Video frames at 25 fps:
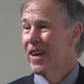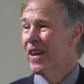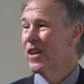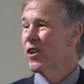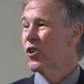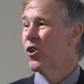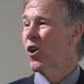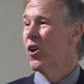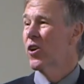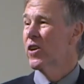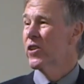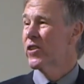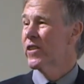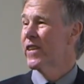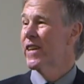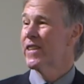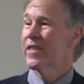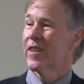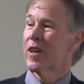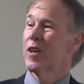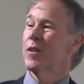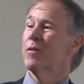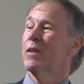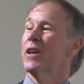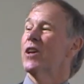and gosh,
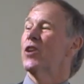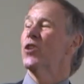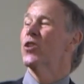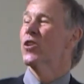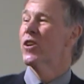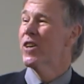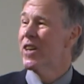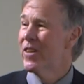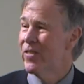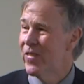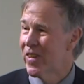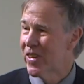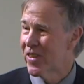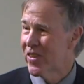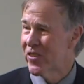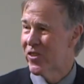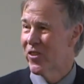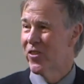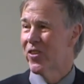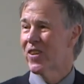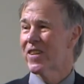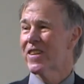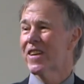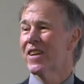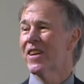that's going to be good because
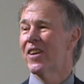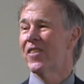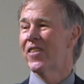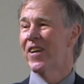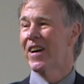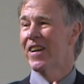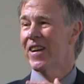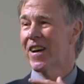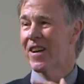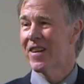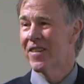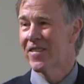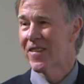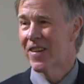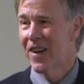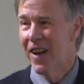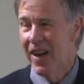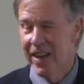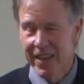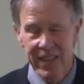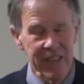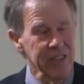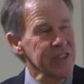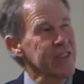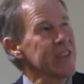you're not going to run out of
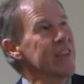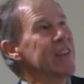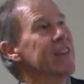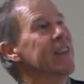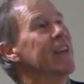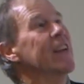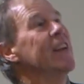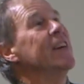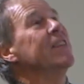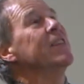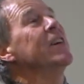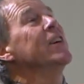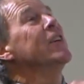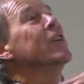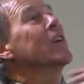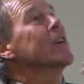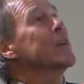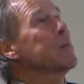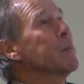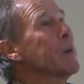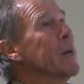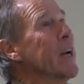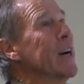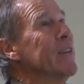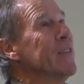glycogen in the liver, you're
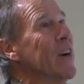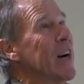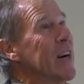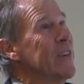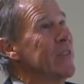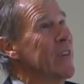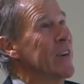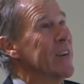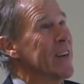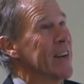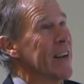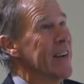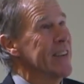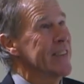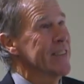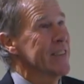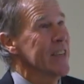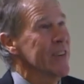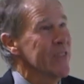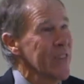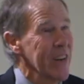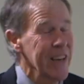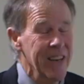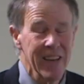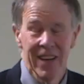not become
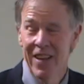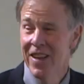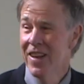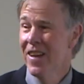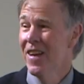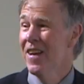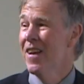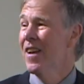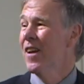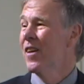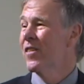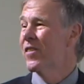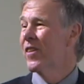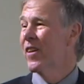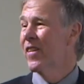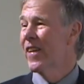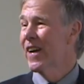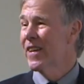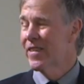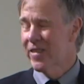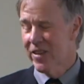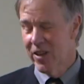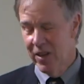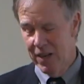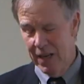hypoglycemic. So
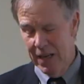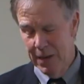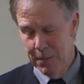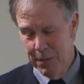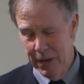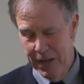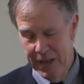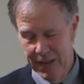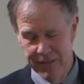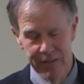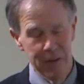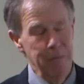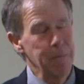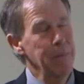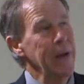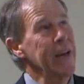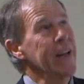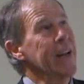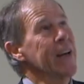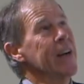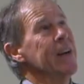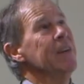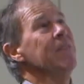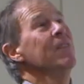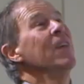that's going to be even
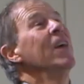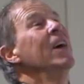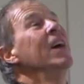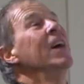better.